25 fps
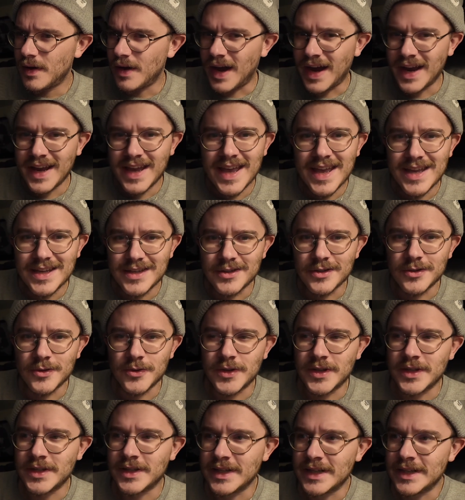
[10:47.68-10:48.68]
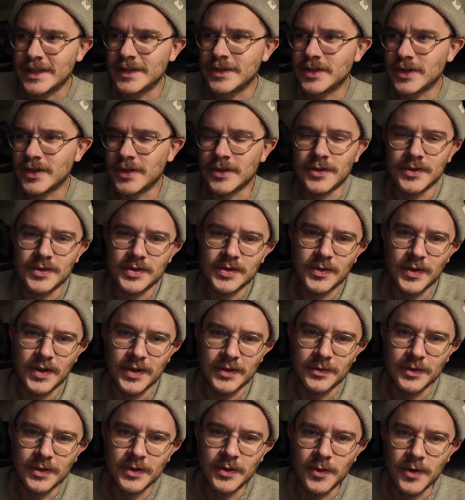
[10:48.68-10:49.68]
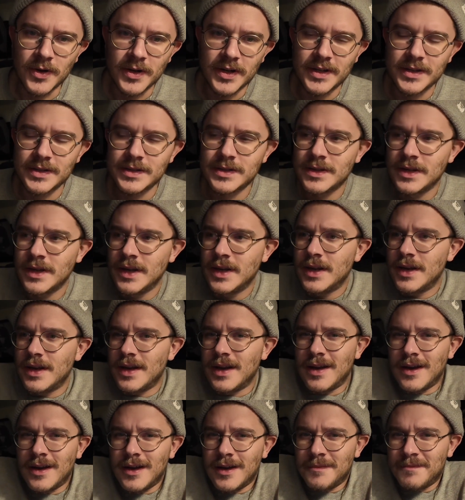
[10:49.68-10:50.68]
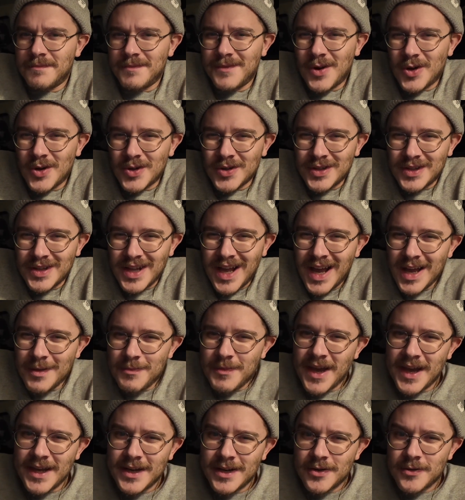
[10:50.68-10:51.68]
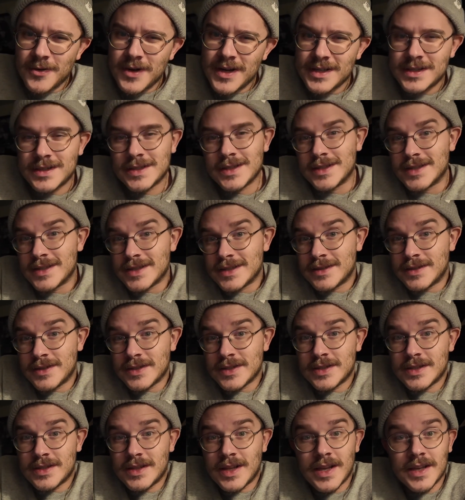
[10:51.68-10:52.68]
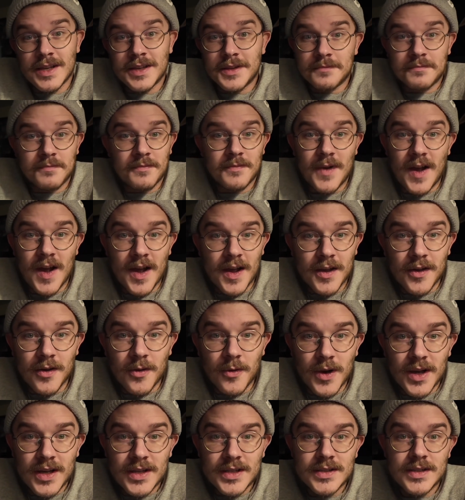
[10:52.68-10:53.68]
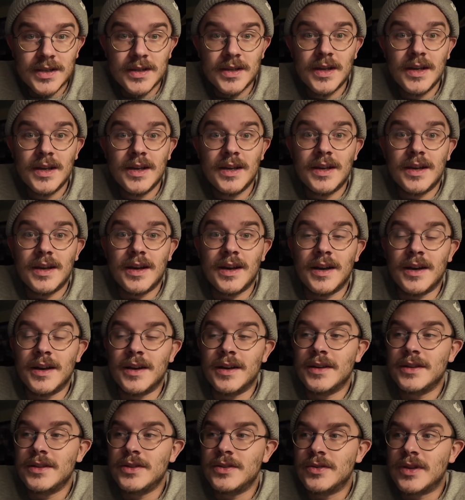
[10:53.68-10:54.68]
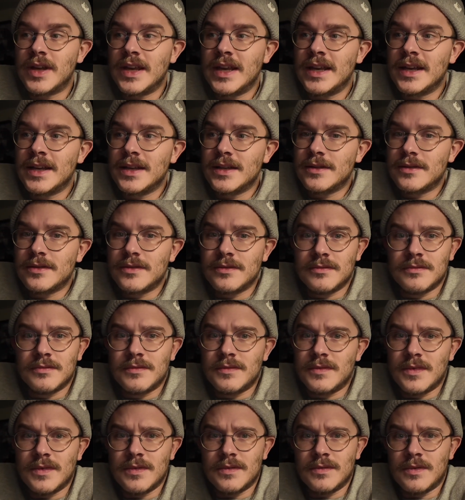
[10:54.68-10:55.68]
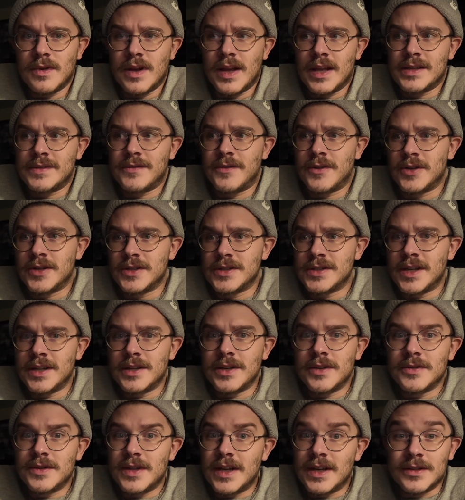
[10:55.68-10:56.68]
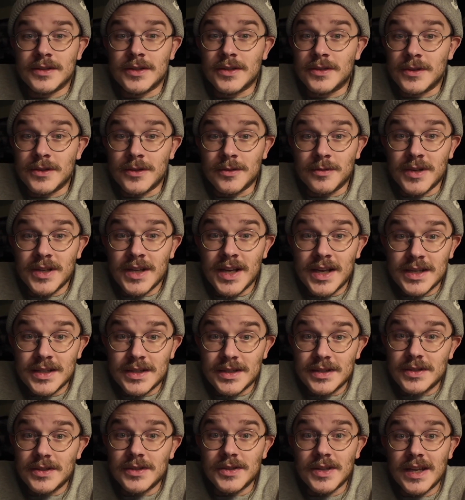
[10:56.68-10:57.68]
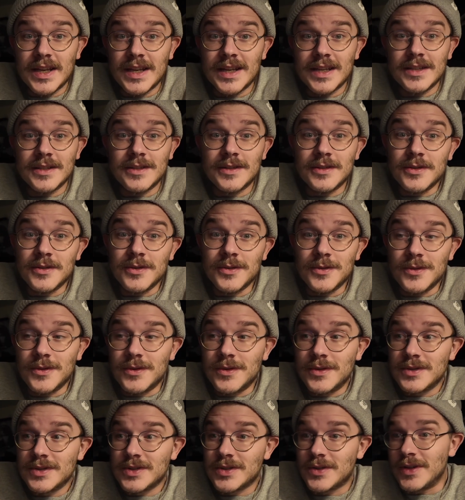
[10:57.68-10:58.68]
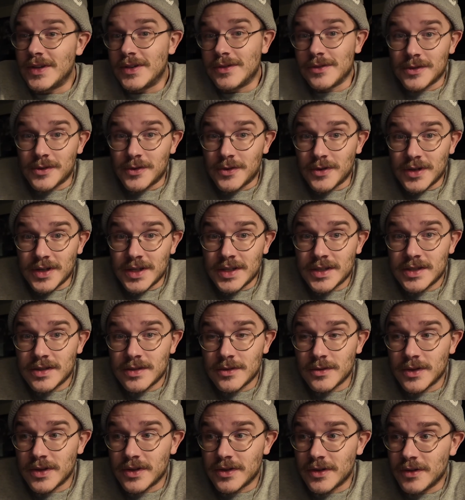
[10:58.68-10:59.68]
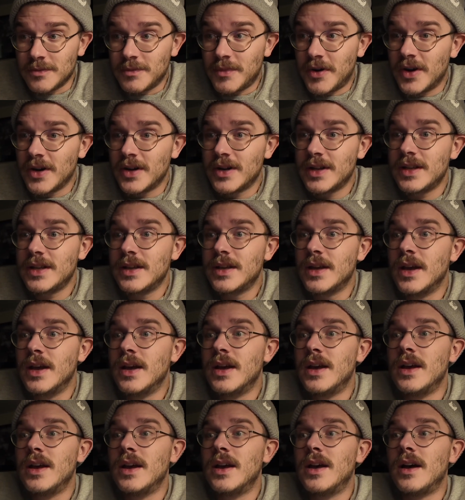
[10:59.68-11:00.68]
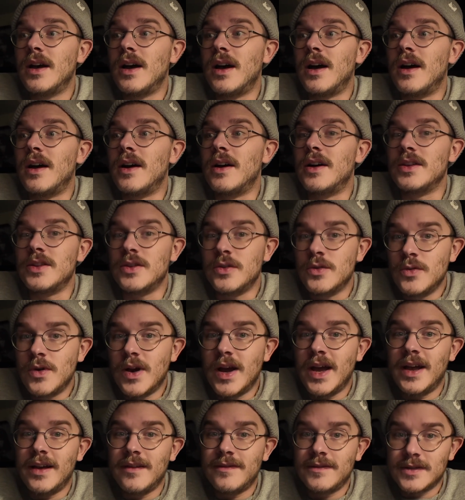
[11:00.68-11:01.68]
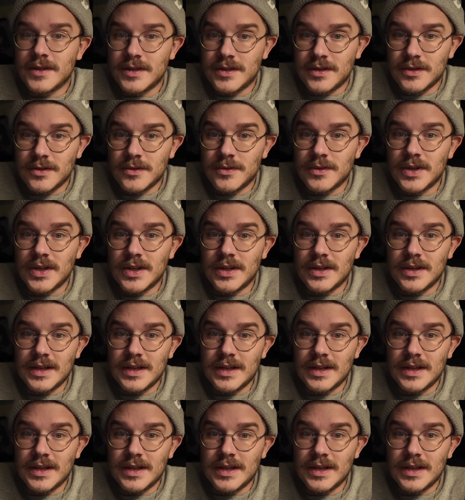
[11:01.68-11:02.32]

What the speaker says: I hate doing internal screen recordings. On iPad OS, it's just like iOS. You can't, as far as I know, download OBS. You can't do screen recordings through a third party. You have to do it